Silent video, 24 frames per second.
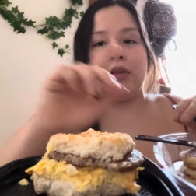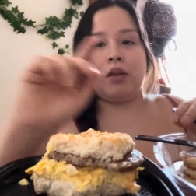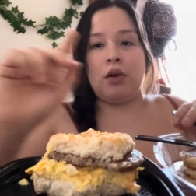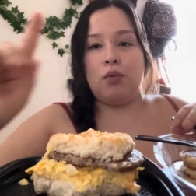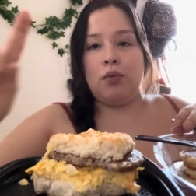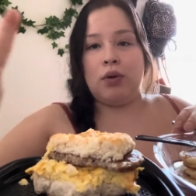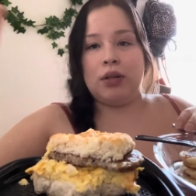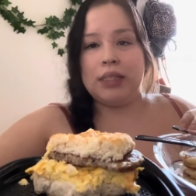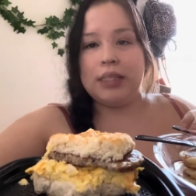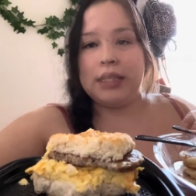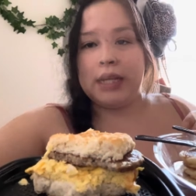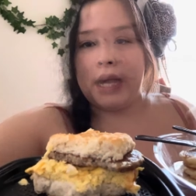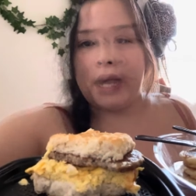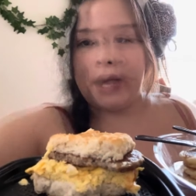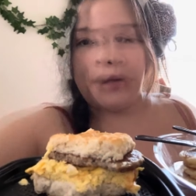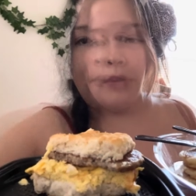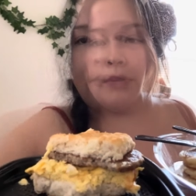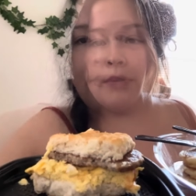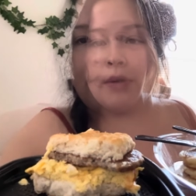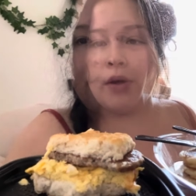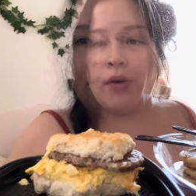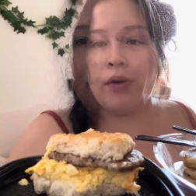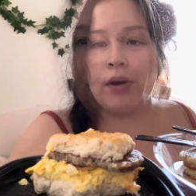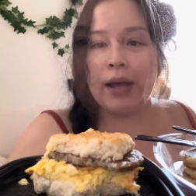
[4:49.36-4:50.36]
one second let
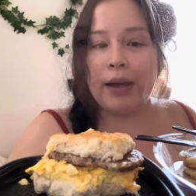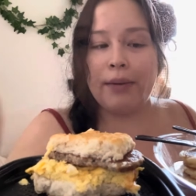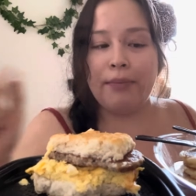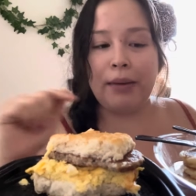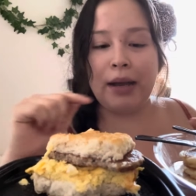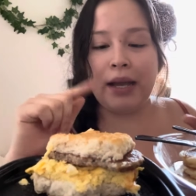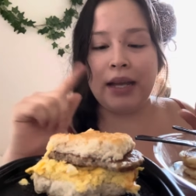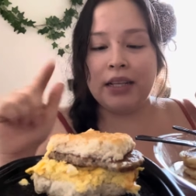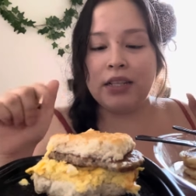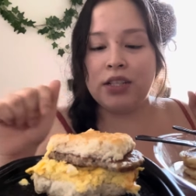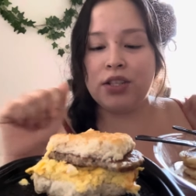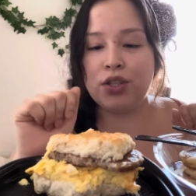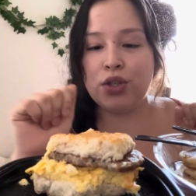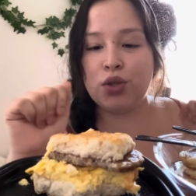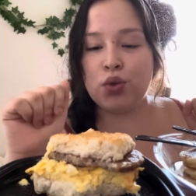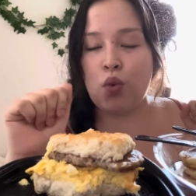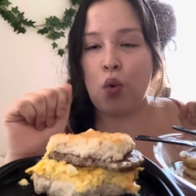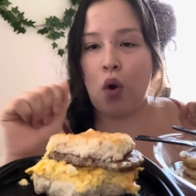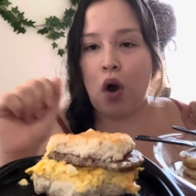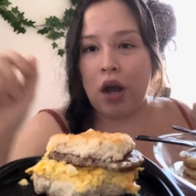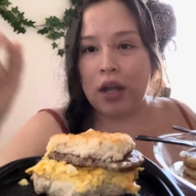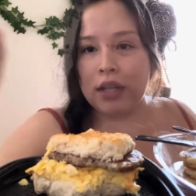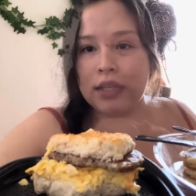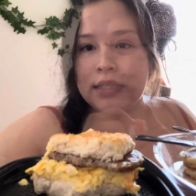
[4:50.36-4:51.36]
me go get my
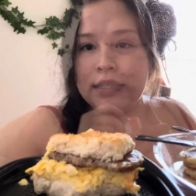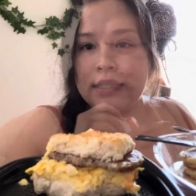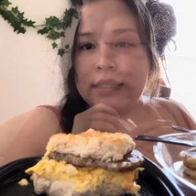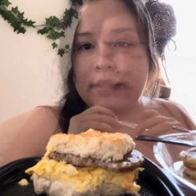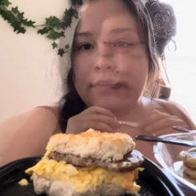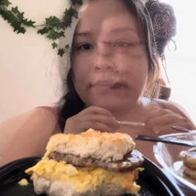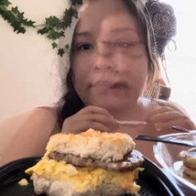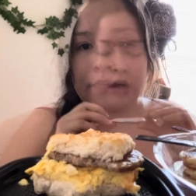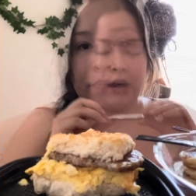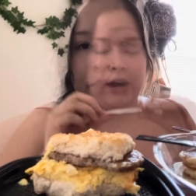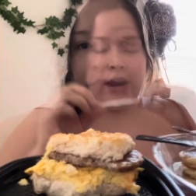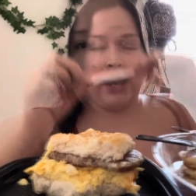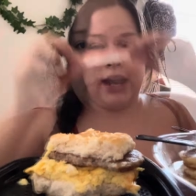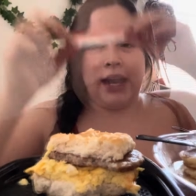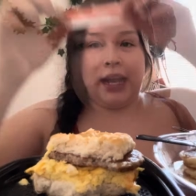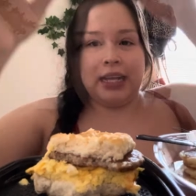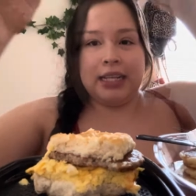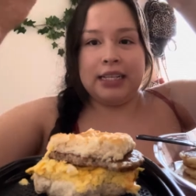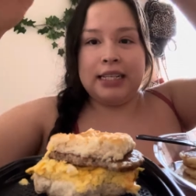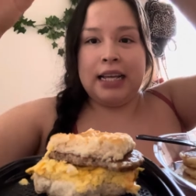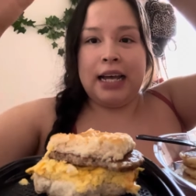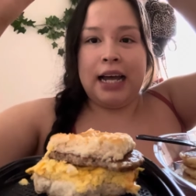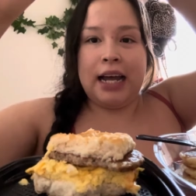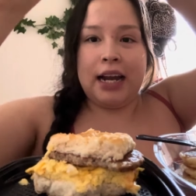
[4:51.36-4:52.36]
sauce all right
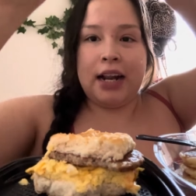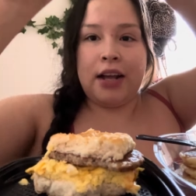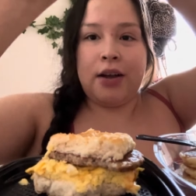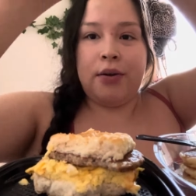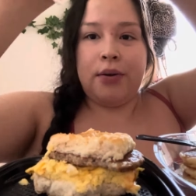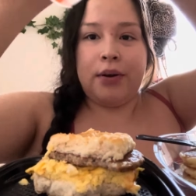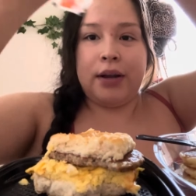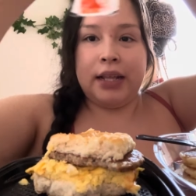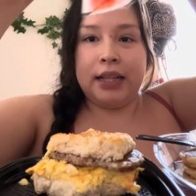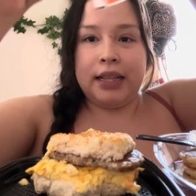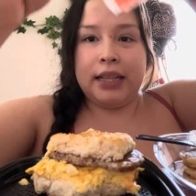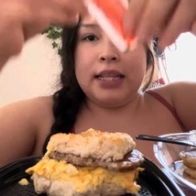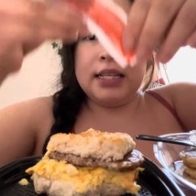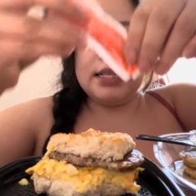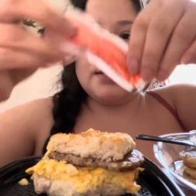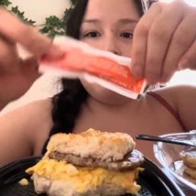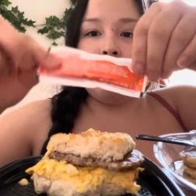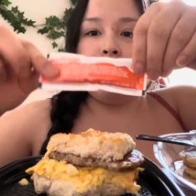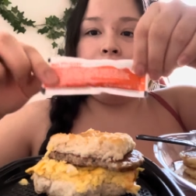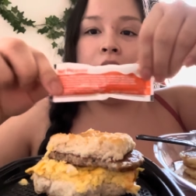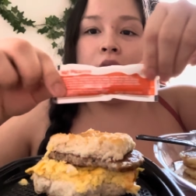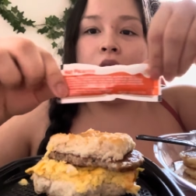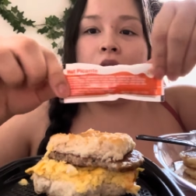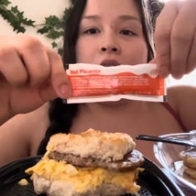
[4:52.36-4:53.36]
guys had to go get this
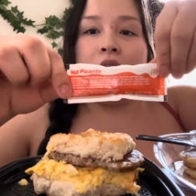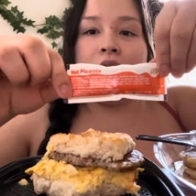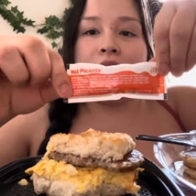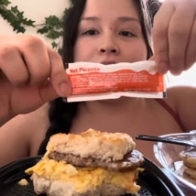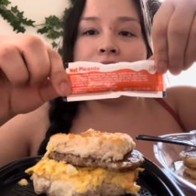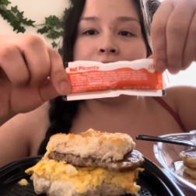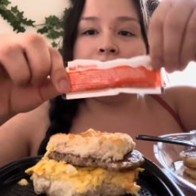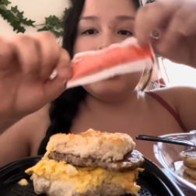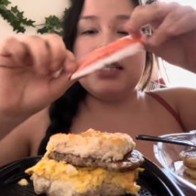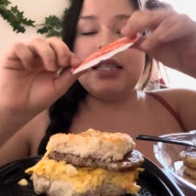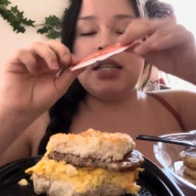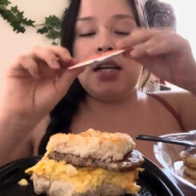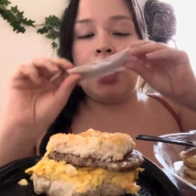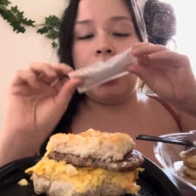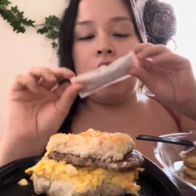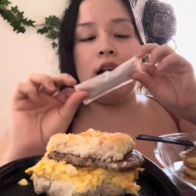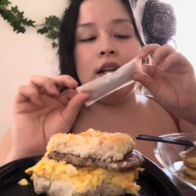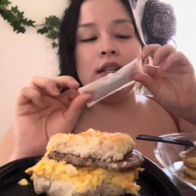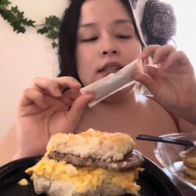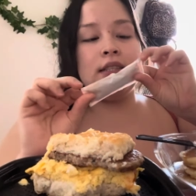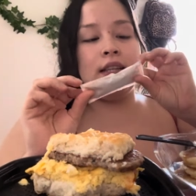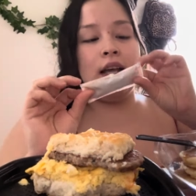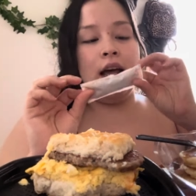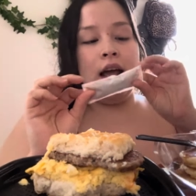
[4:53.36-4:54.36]
picante
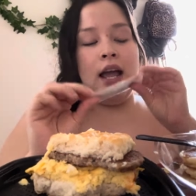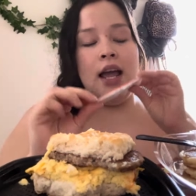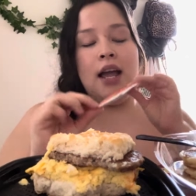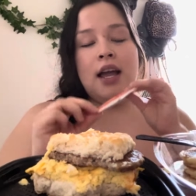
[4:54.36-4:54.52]
sauce